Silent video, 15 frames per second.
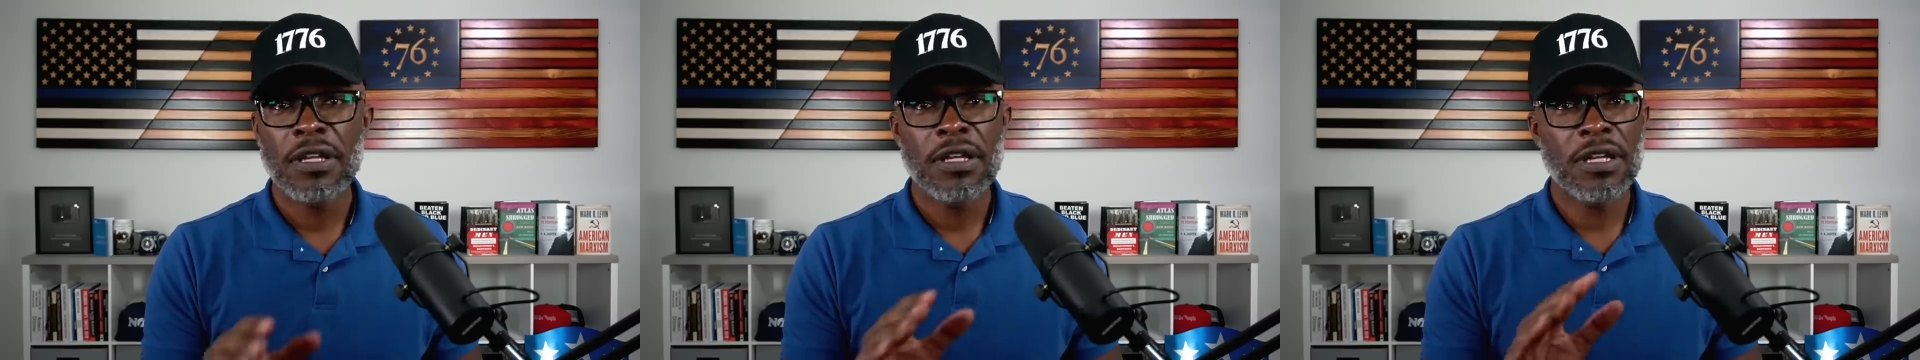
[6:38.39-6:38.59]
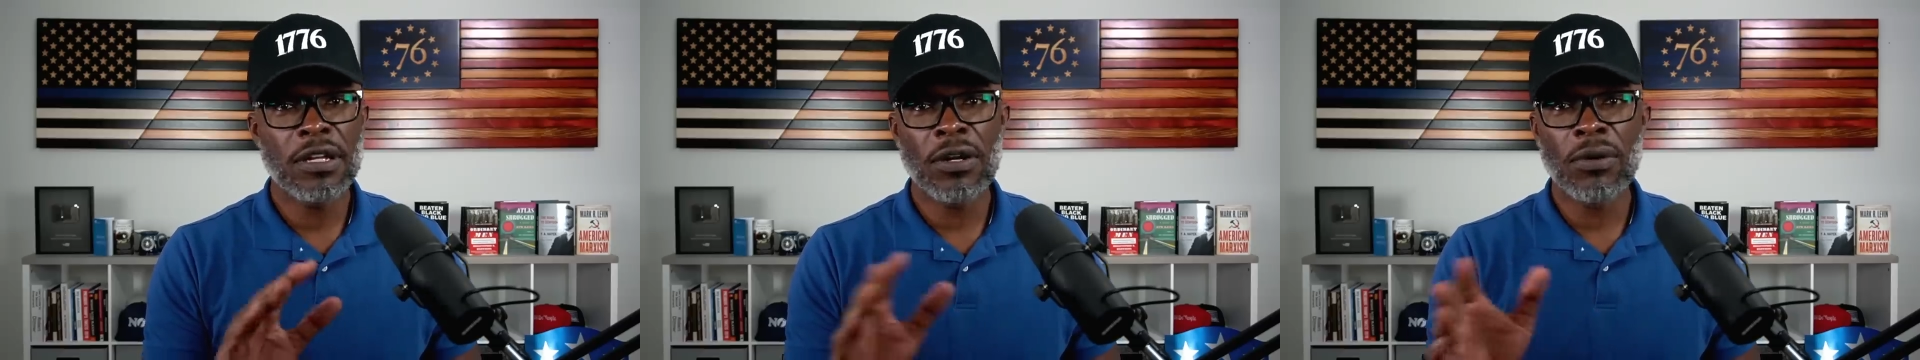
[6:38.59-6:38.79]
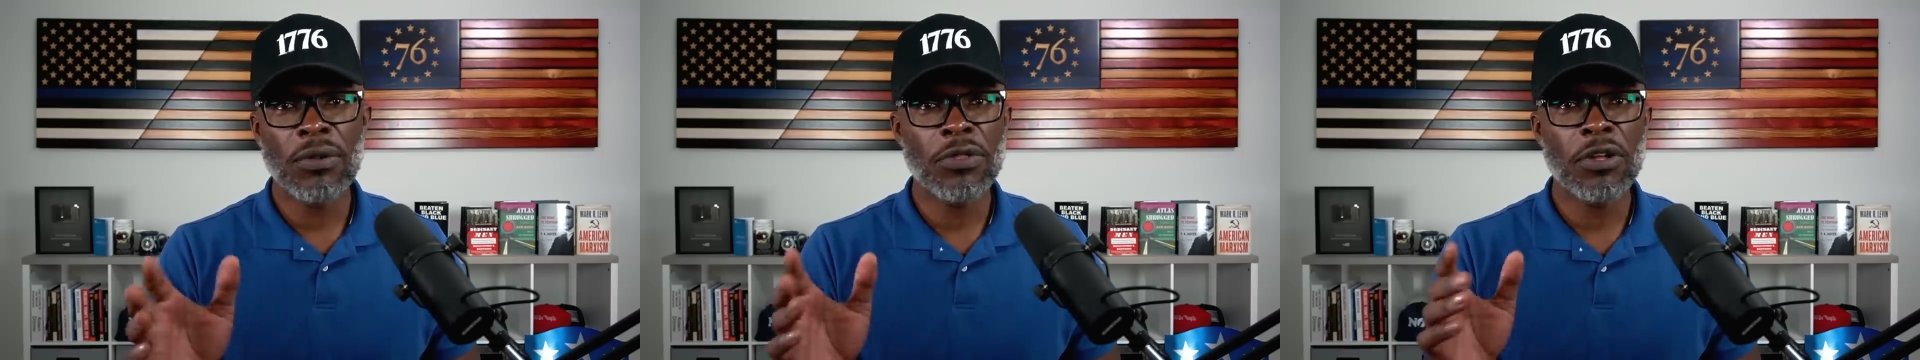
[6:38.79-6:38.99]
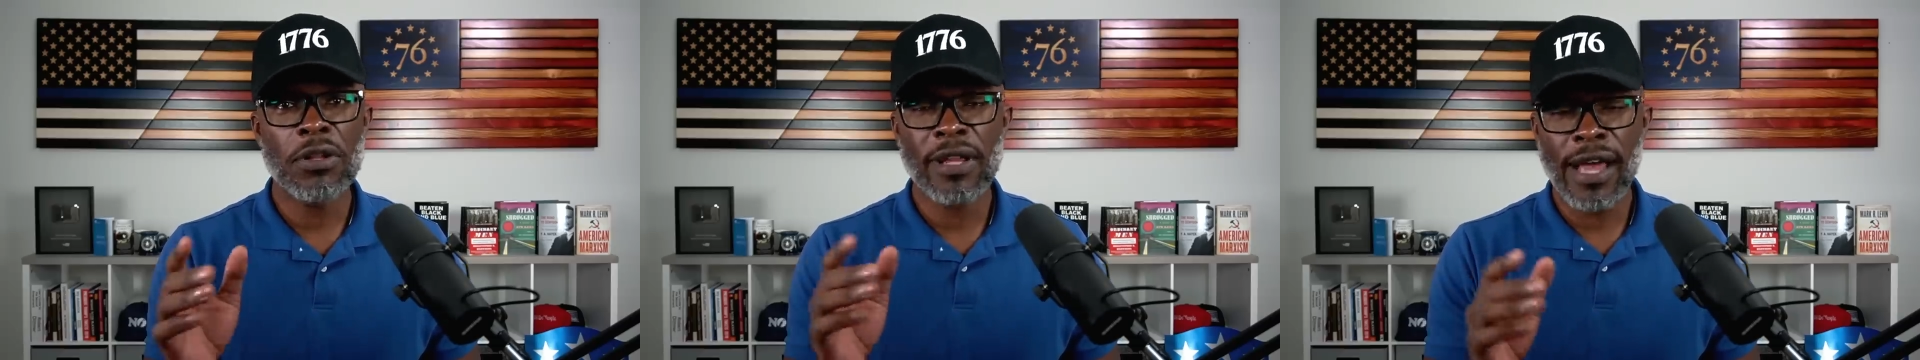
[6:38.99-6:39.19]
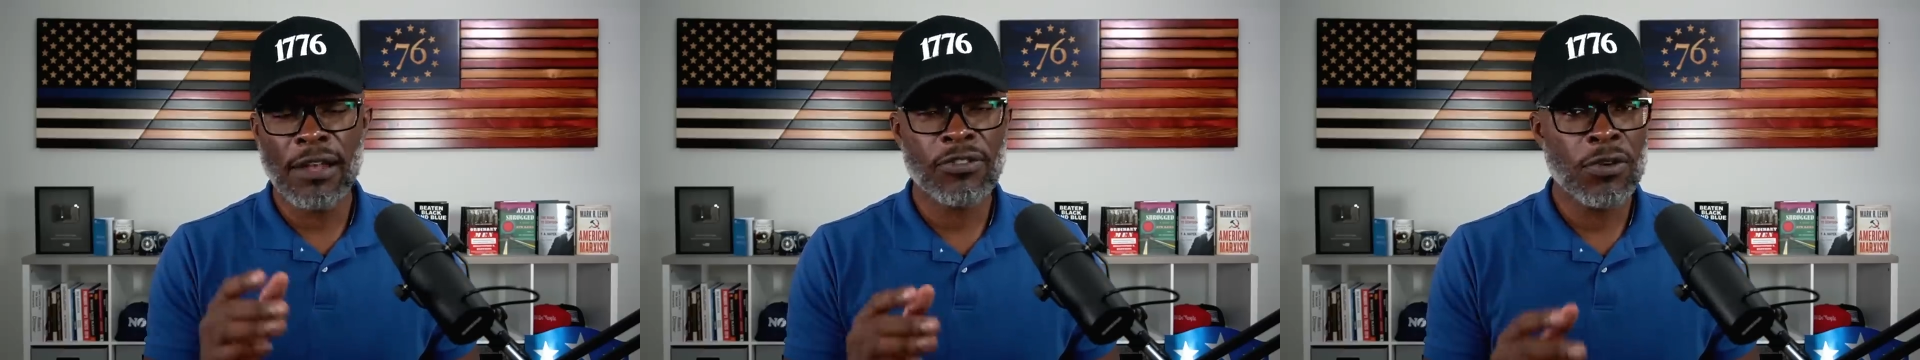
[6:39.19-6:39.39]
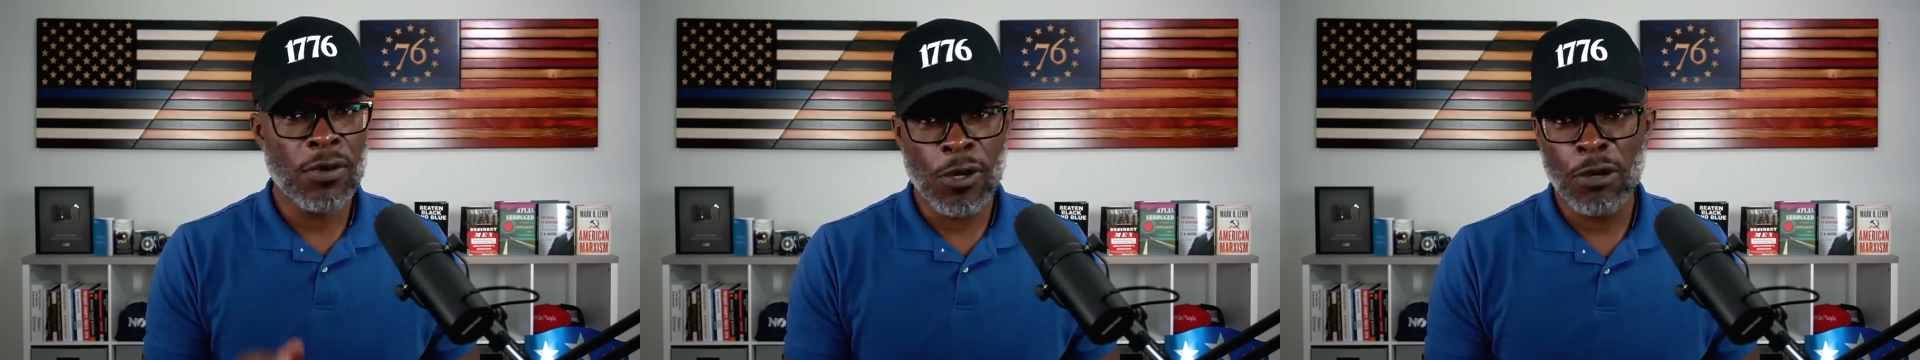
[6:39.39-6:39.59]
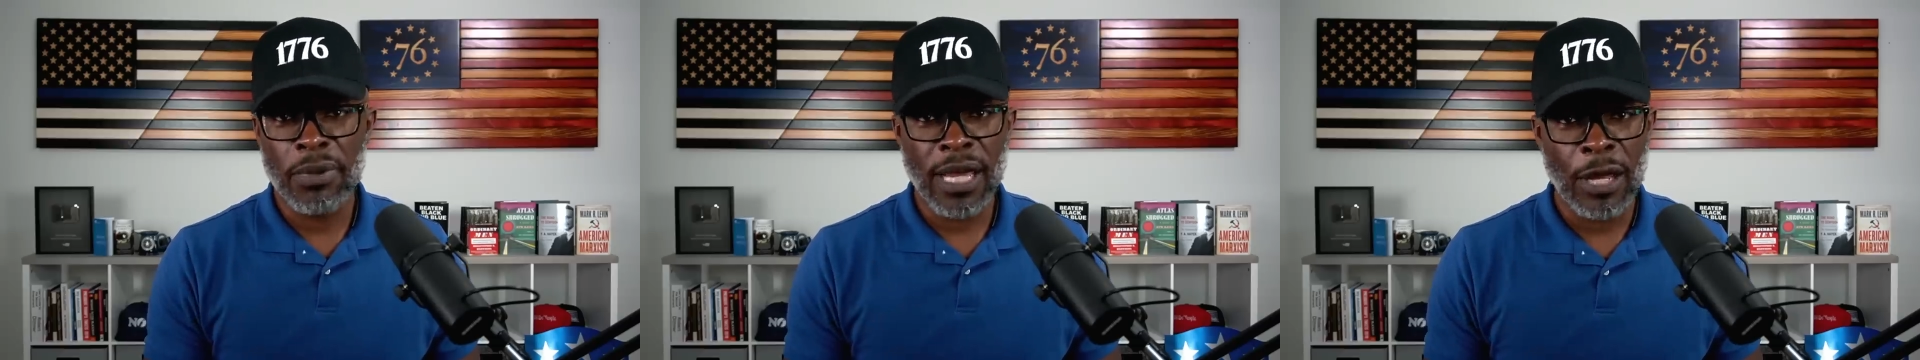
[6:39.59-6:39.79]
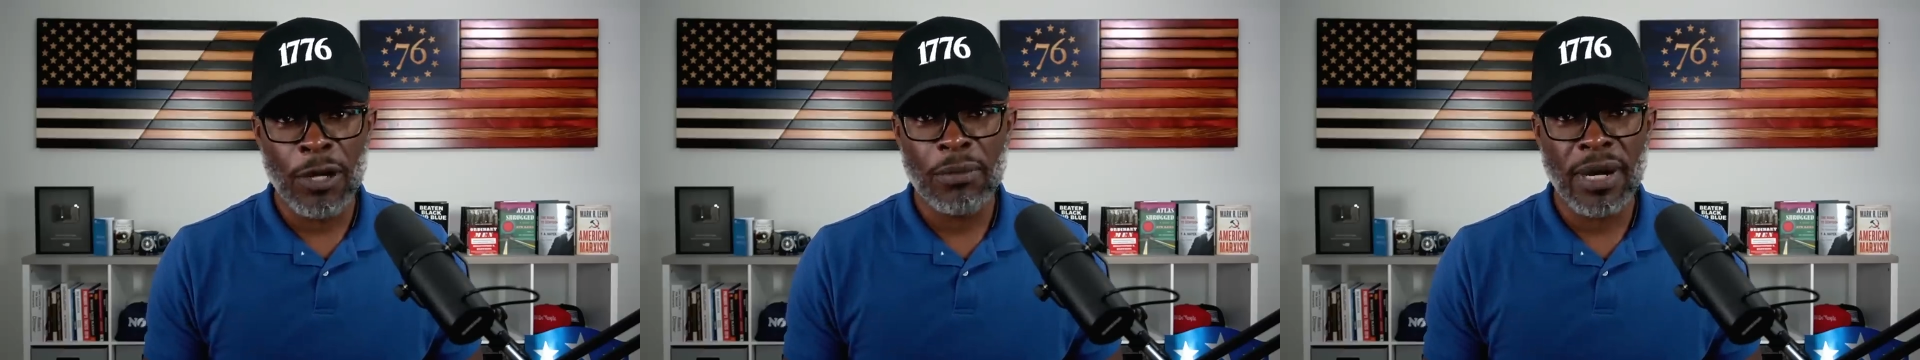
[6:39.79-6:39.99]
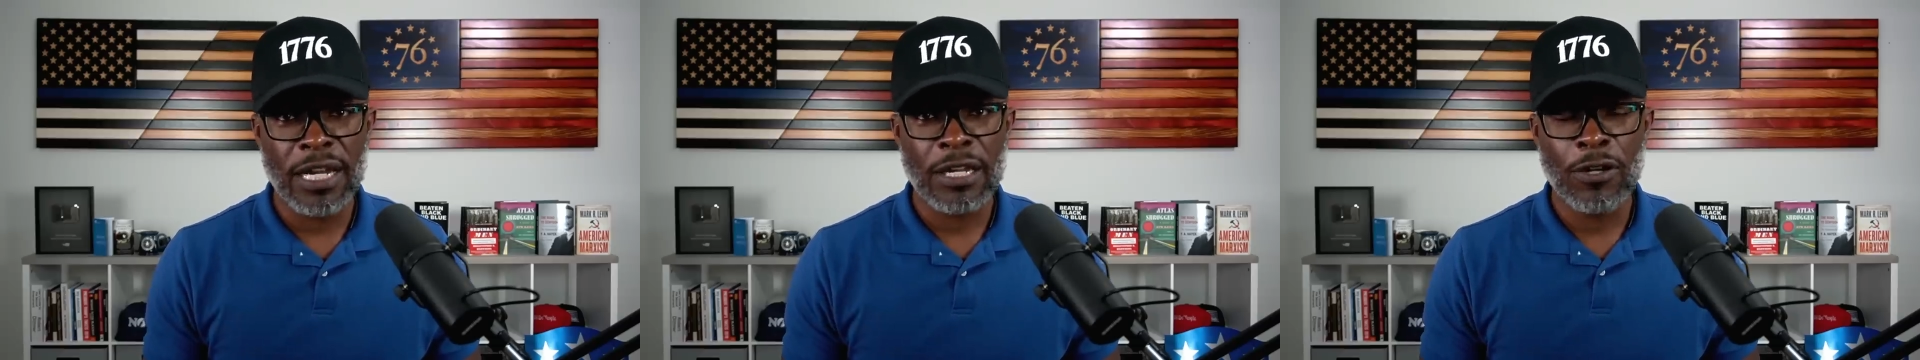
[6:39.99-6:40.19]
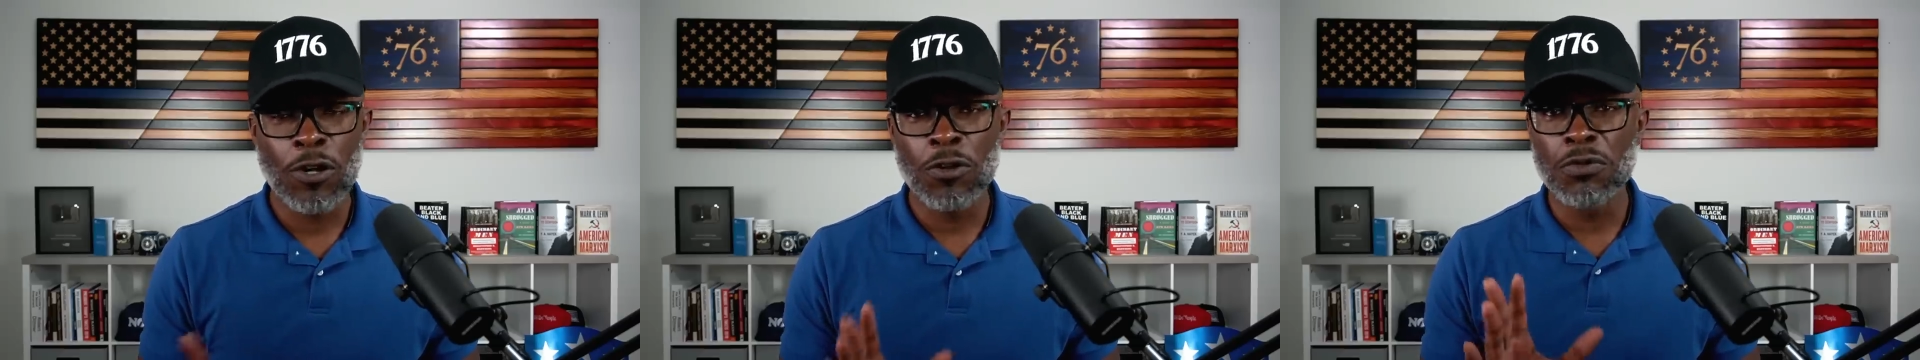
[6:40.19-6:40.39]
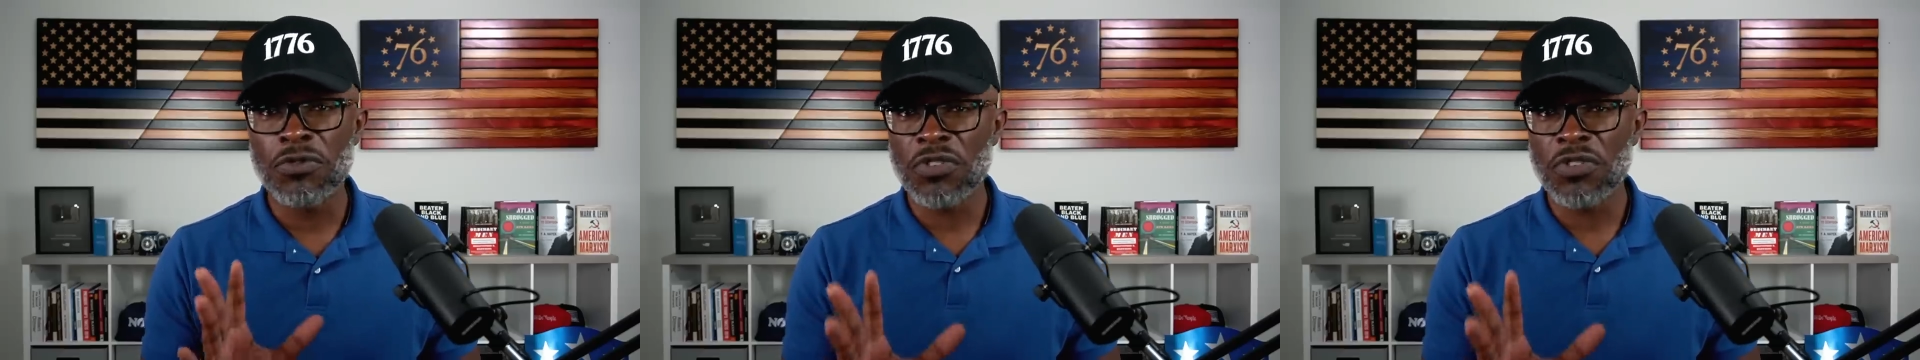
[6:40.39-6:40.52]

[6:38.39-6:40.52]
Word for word: You know, the lights are on, but ain't nobody home.